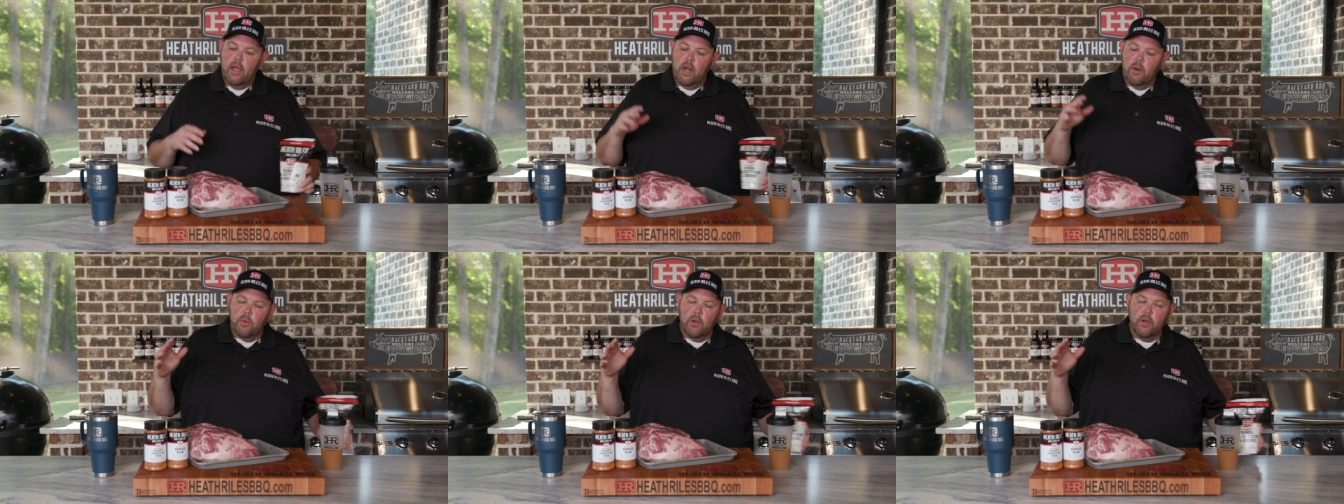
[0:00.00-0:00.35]

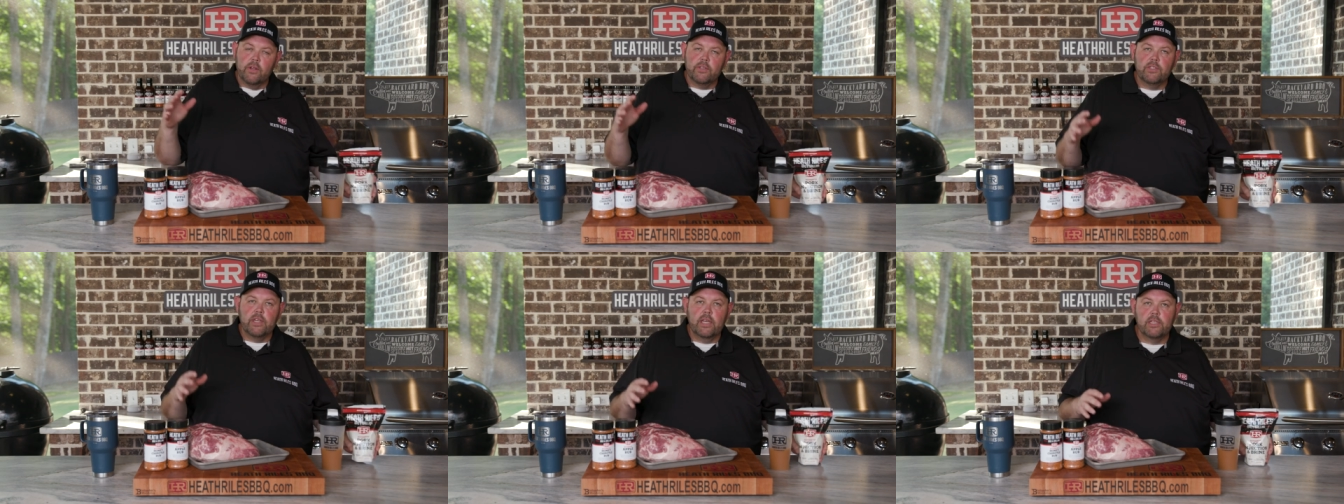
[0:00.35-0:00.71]
Then we're
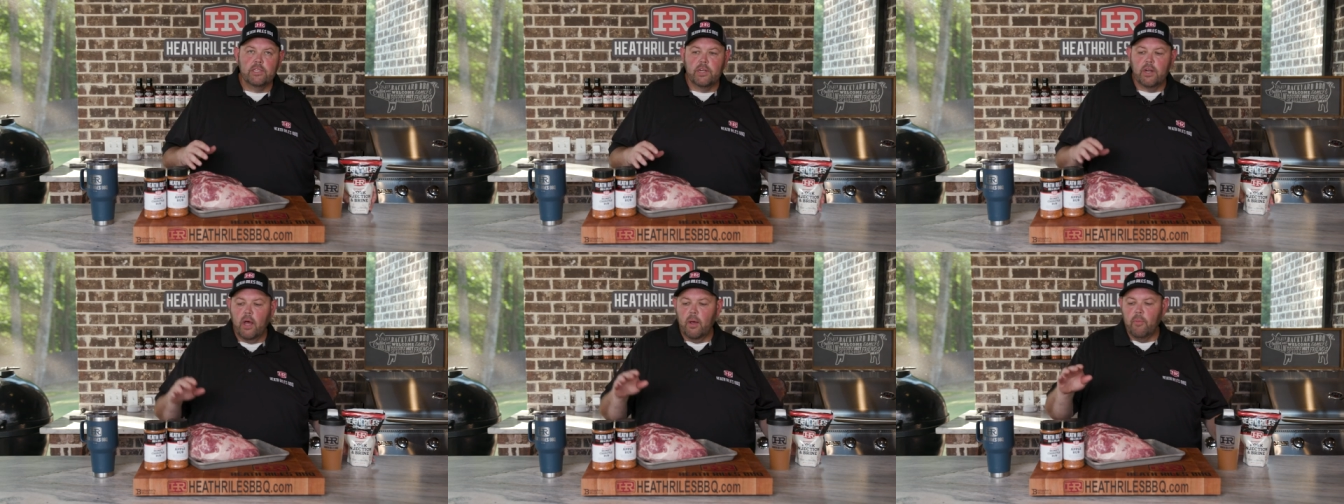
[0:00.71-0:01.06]
gonna
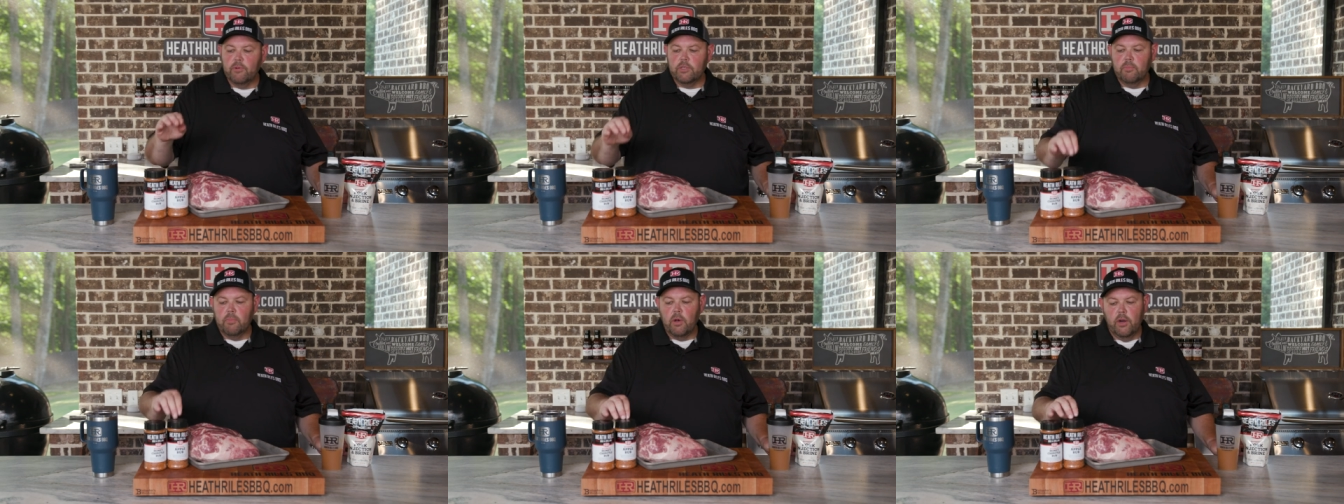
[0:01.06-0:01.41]
season it up
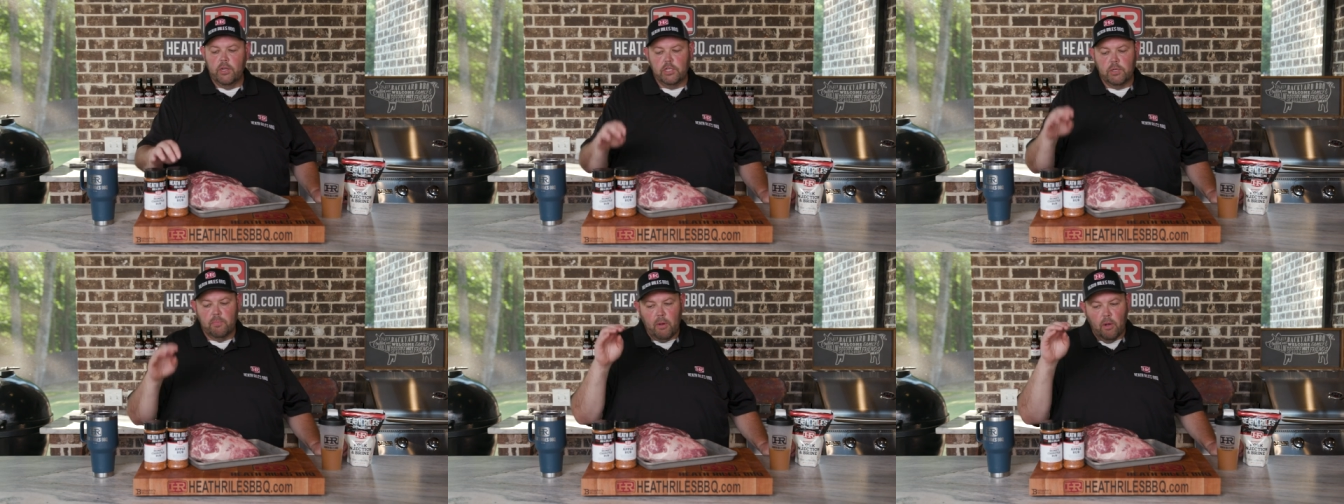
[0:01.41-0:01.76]
with some
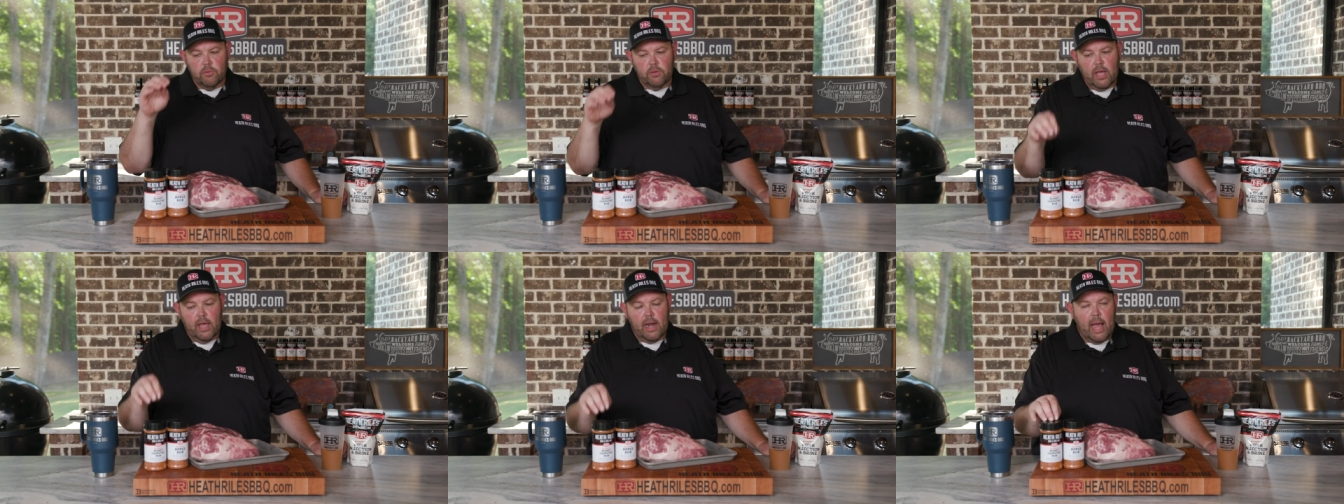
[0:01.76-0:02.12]
honey
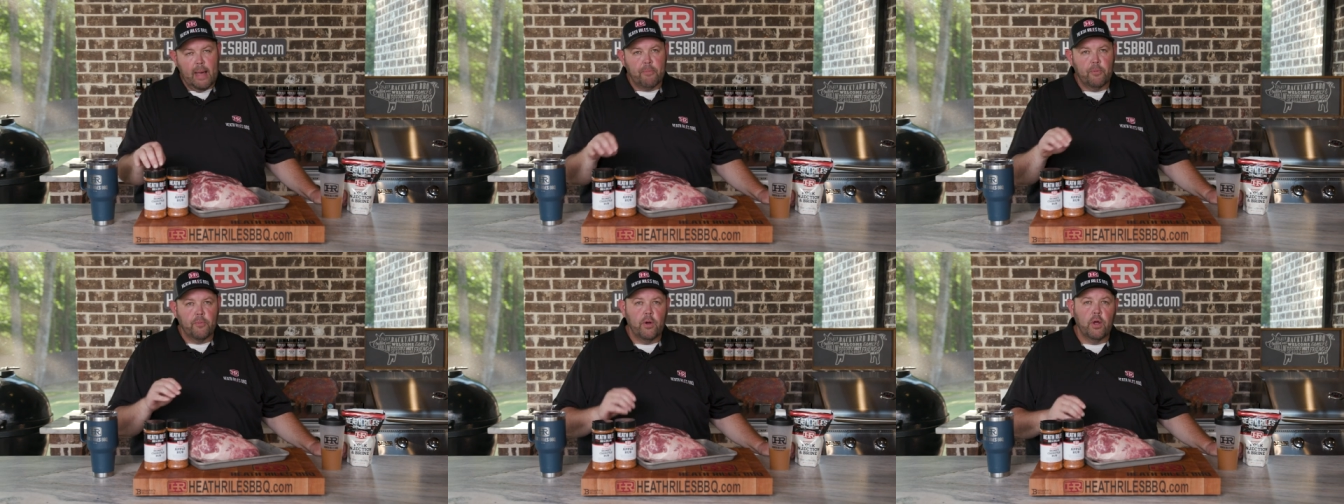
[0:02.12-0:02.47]
chipotle and
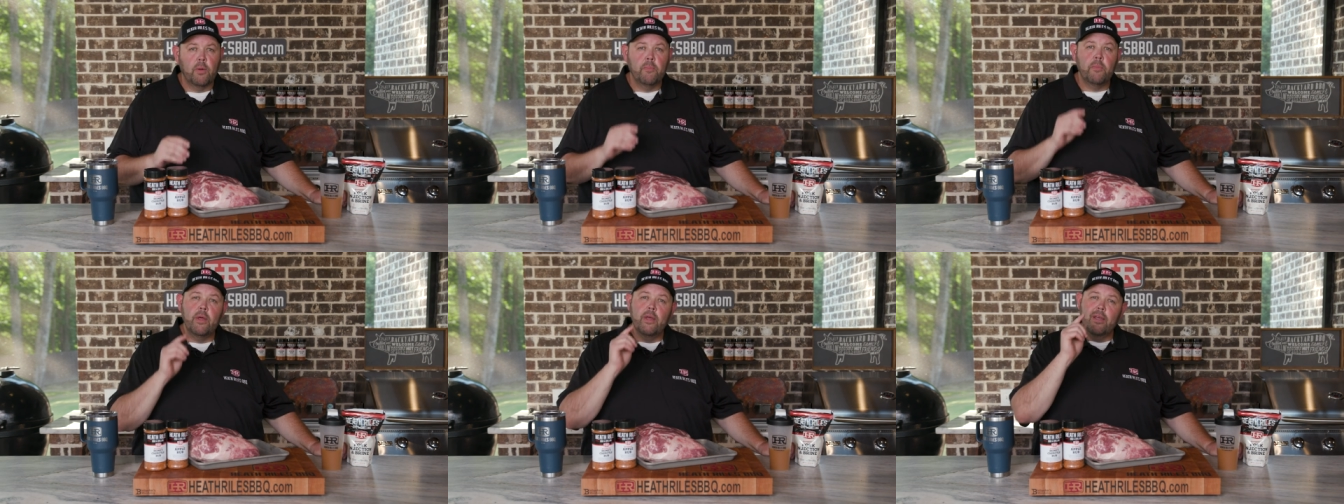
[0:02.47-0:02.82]
apple
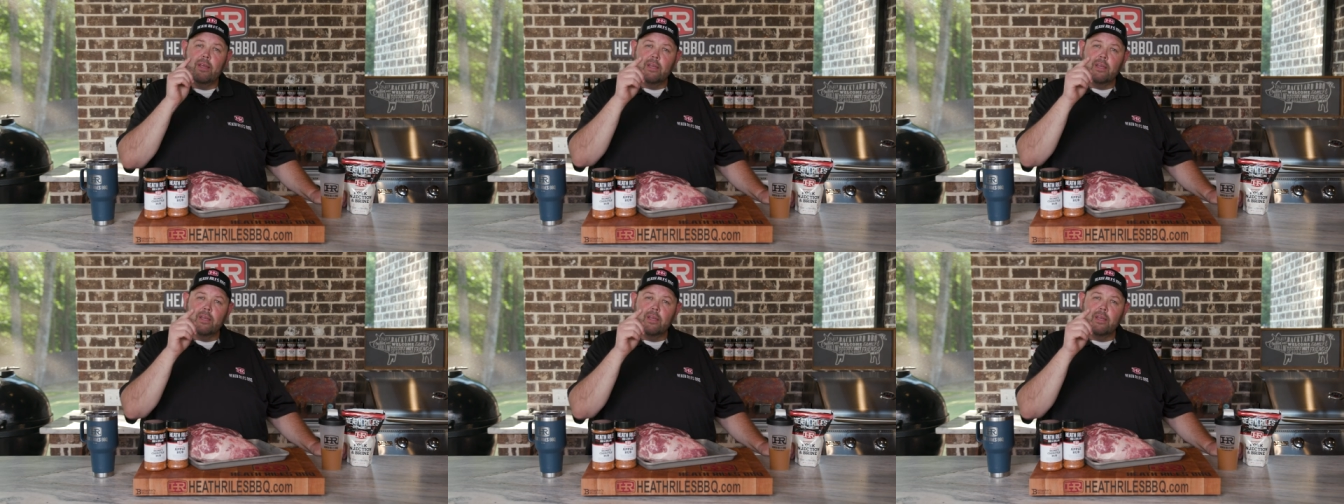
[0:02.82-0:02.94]
rub,